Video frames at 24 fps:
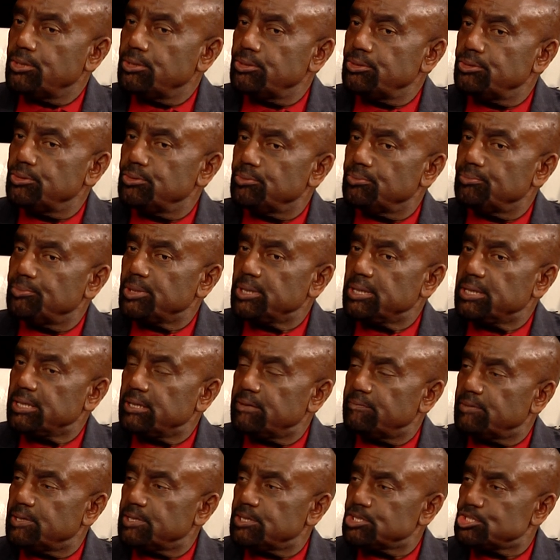Do you
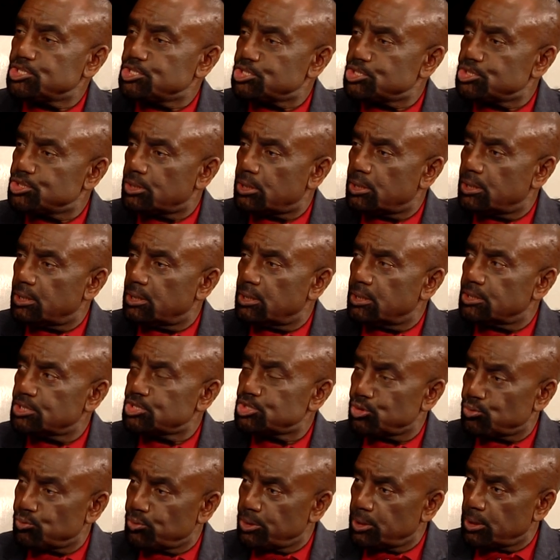believe in the
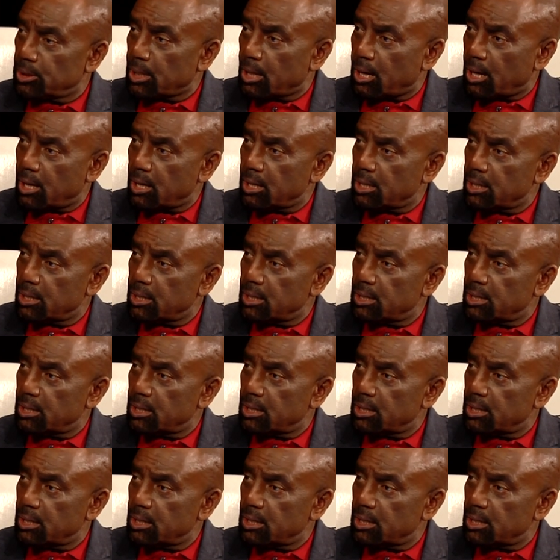Sharia law?